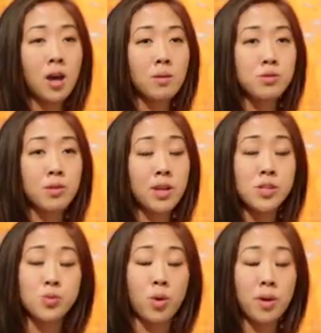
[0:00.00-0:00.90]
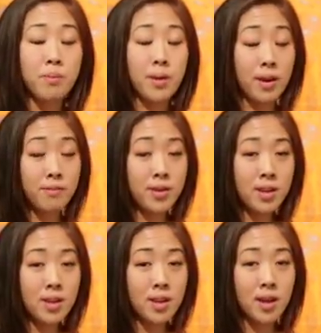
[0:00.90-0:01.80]
So that is one
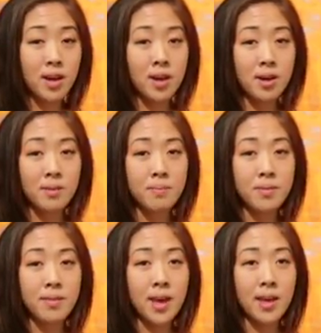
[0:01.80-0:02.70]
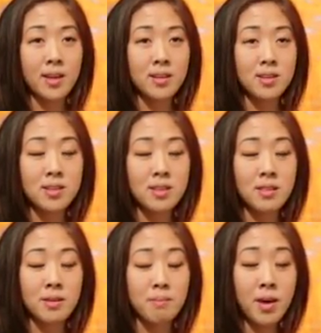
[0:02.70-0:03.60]
benefit, and
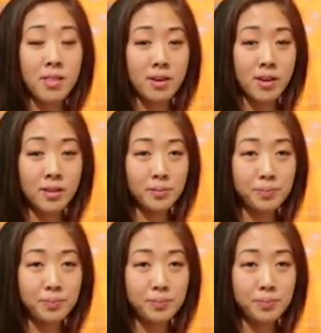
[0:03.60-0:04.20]
the mother